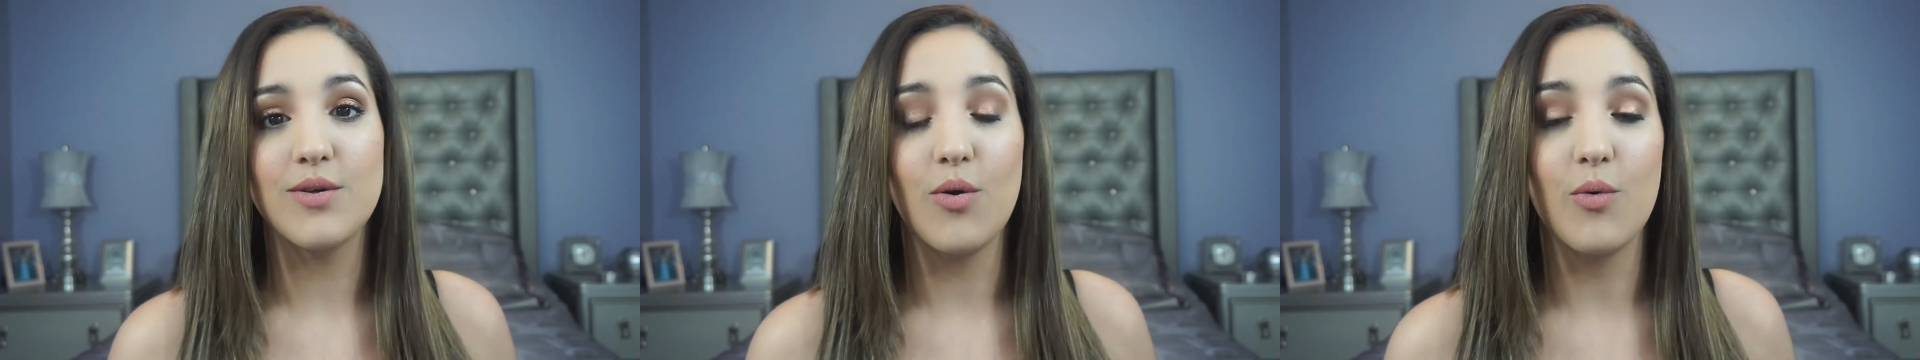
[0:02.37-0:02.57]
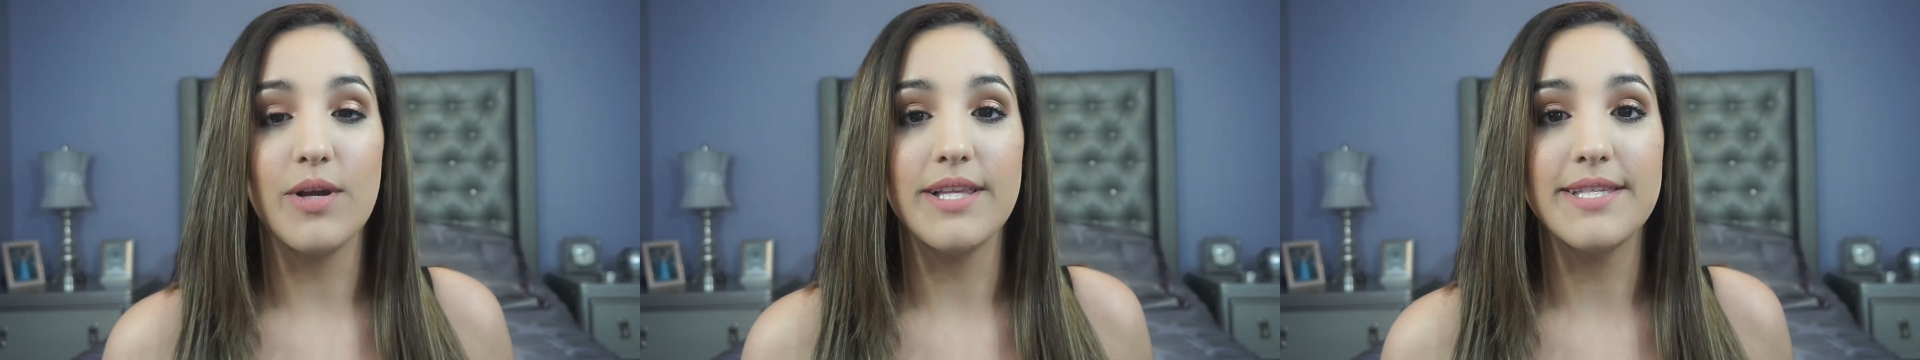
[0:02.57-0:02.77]

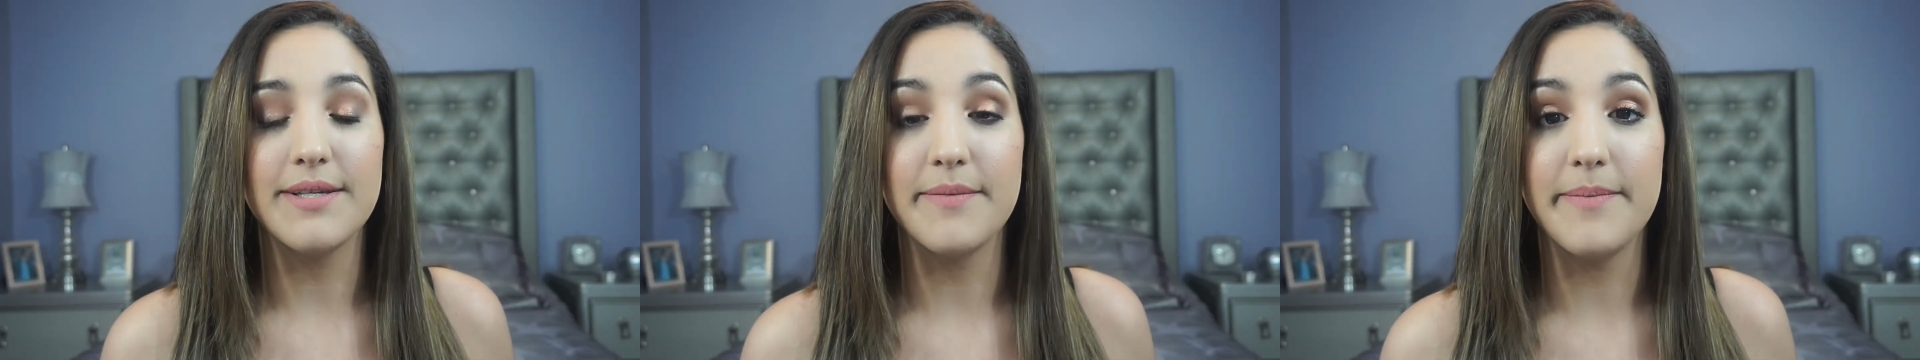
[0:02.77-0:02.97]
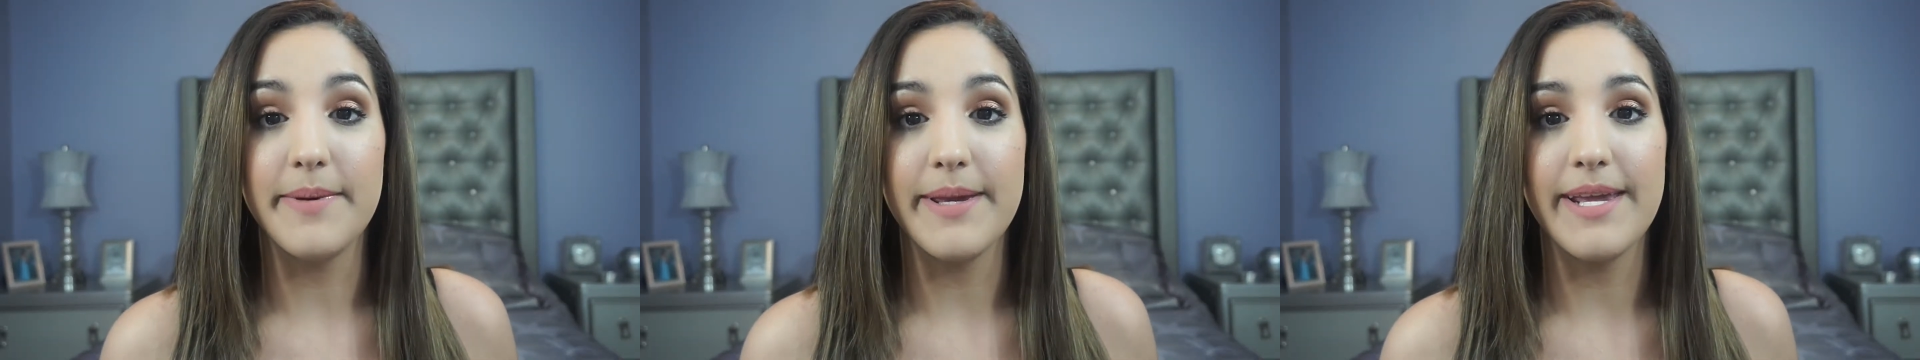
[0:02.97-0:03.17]
going
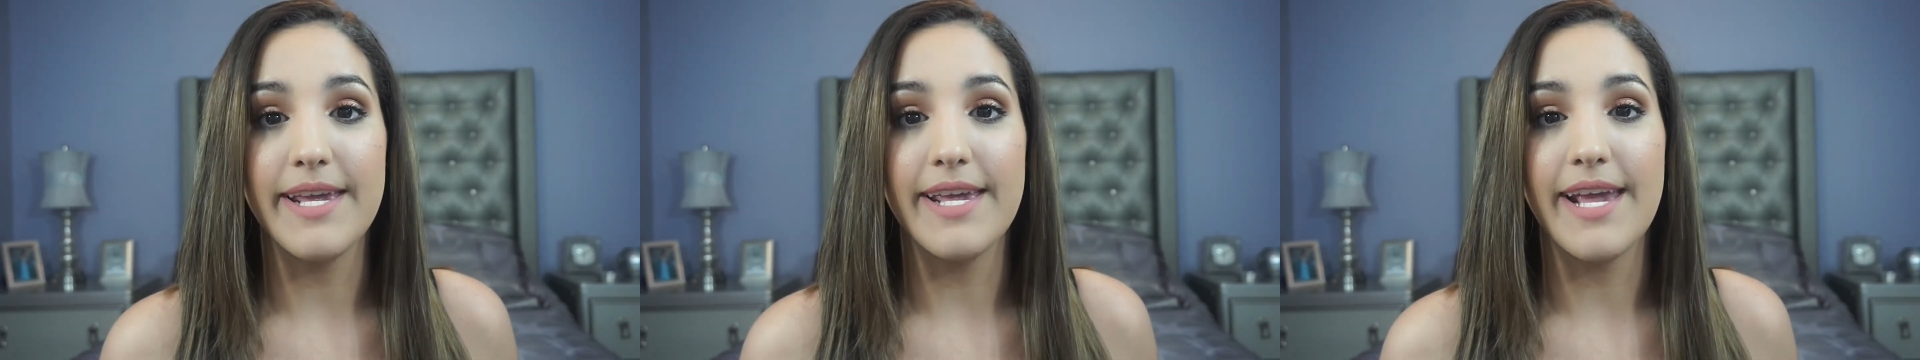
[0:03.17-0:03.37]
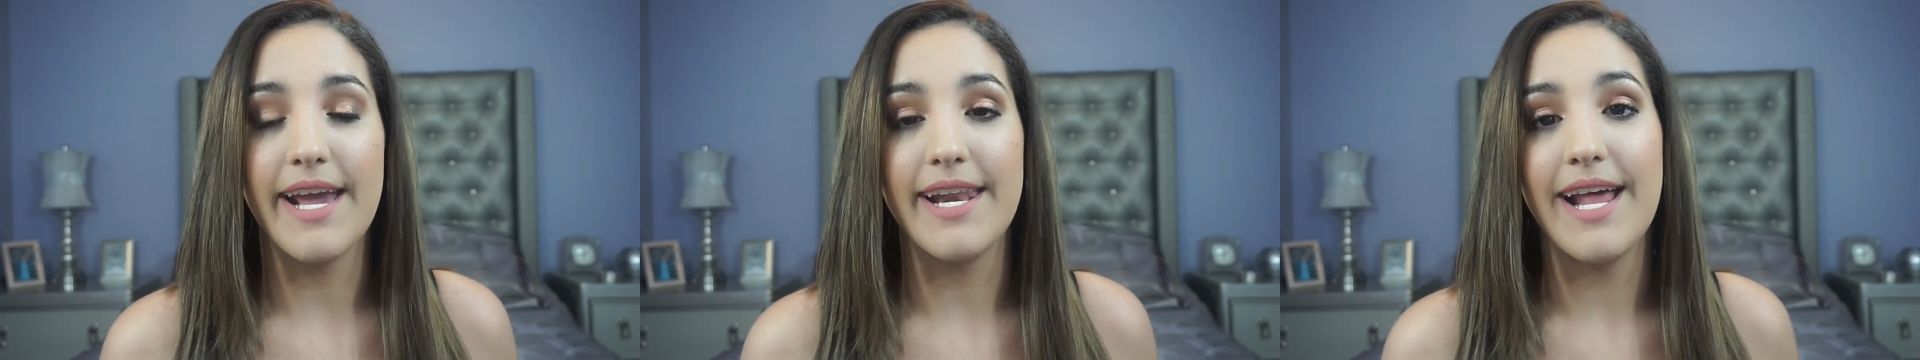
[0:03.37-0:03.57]
to
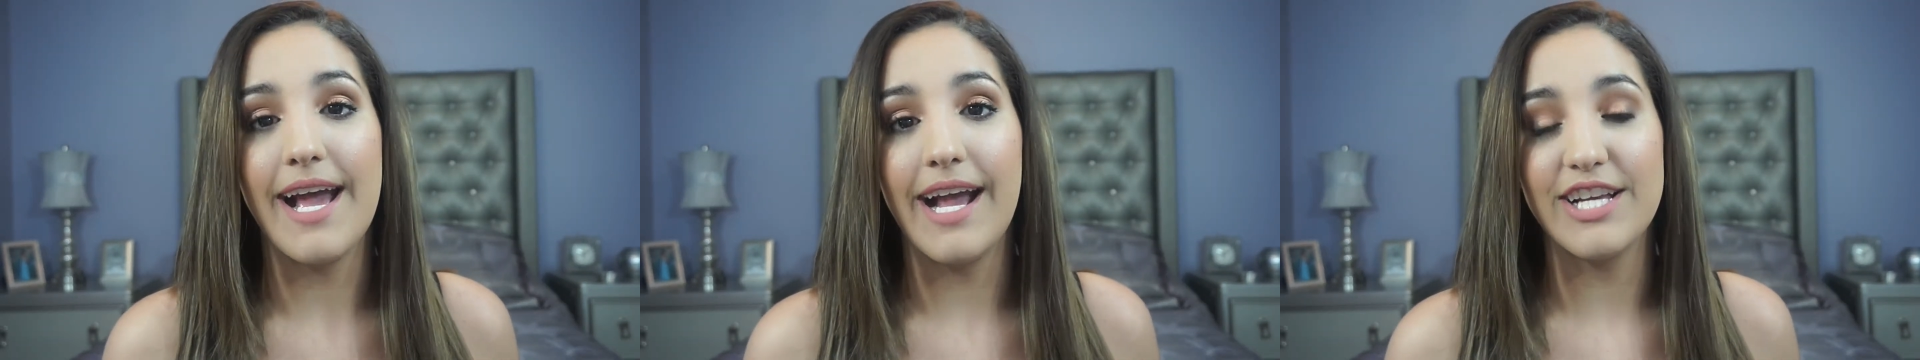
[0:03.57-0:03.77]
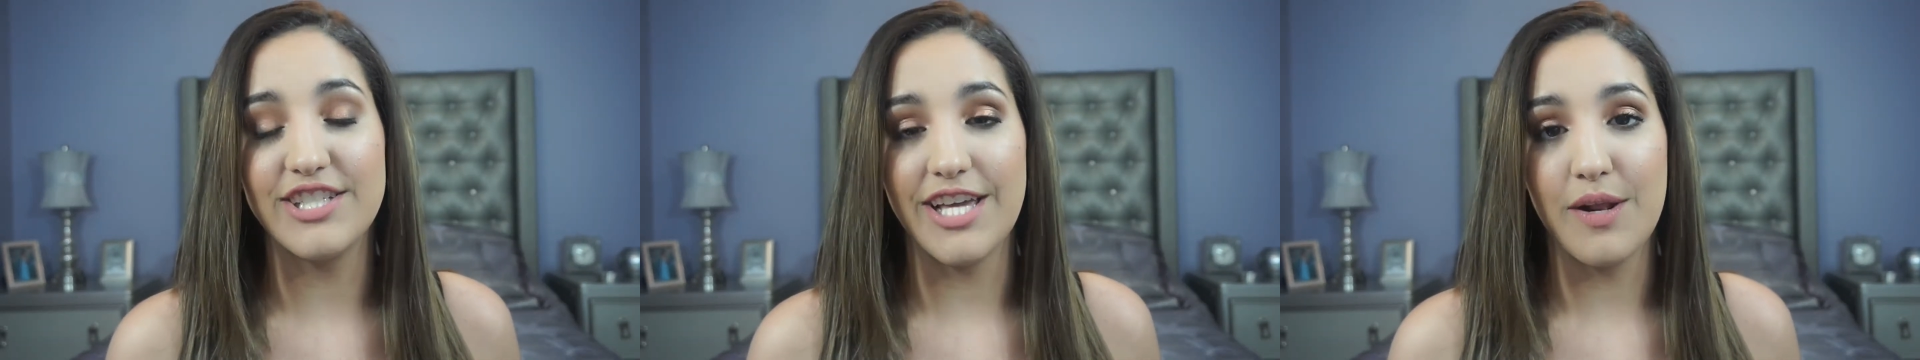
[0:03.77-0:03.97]
be an
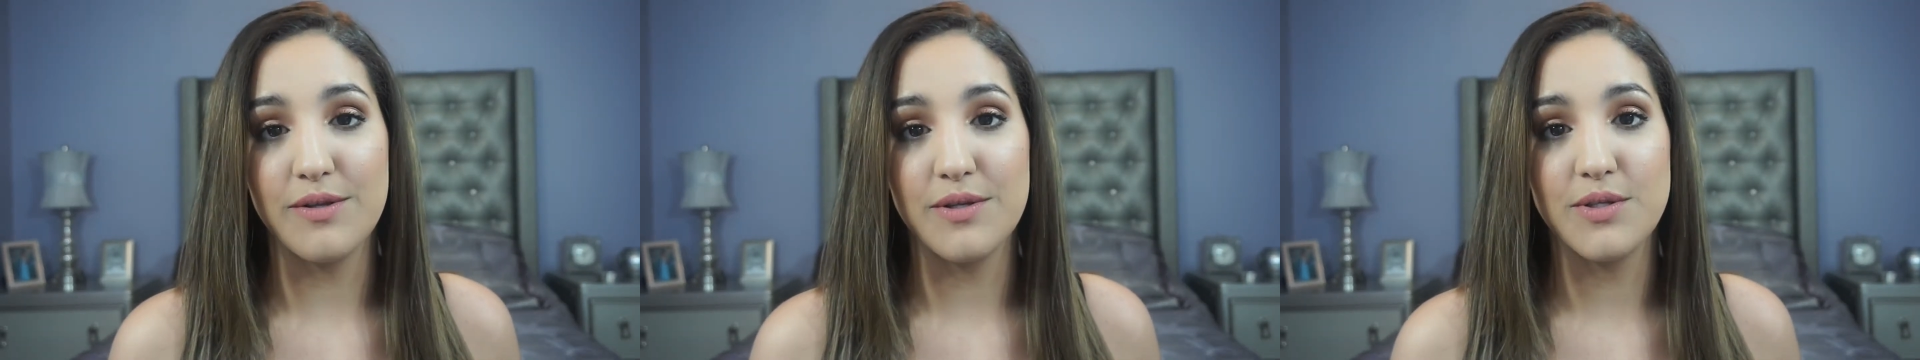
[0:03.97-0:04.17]
eyeshadow